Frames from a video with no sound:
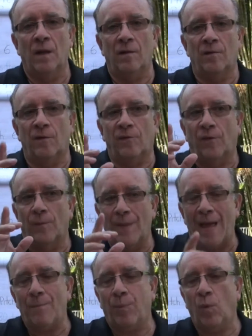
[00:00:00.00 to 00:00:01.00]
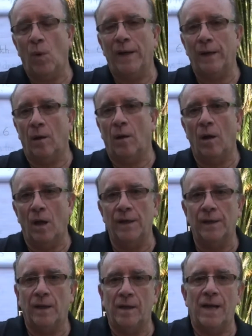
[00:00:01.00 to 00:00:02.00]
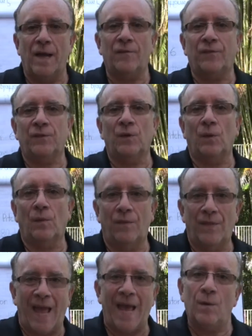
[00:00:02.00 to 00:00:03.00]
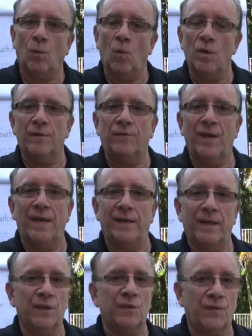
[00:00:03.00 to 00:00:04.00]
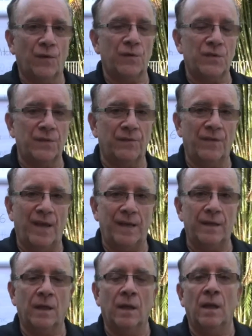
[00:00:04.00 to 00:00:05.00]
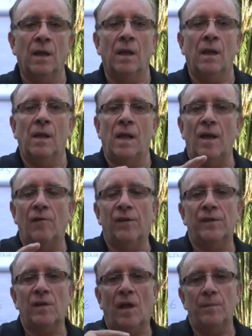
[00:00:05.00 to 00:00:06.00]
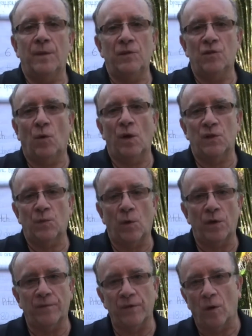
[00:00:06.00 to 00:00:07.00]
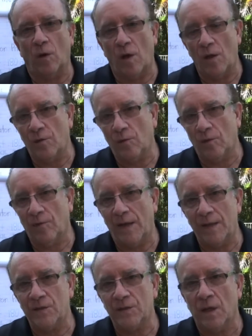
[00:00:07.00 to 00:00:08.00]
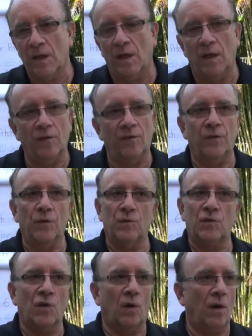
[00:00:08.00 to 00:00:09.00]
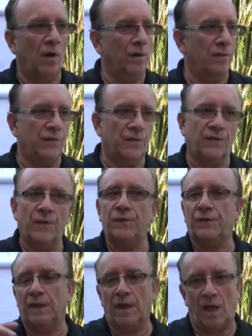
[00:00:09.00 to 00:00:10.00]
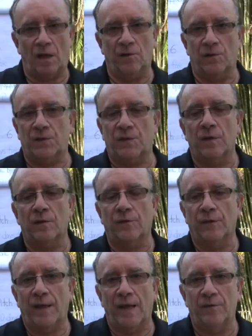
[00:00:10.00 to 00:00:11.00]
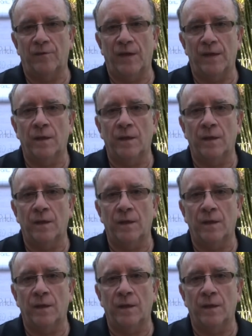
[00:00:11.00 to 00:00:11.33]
From that point on, after that one event, his first event, every time he joins one of your other events, if you charge $50 for that event,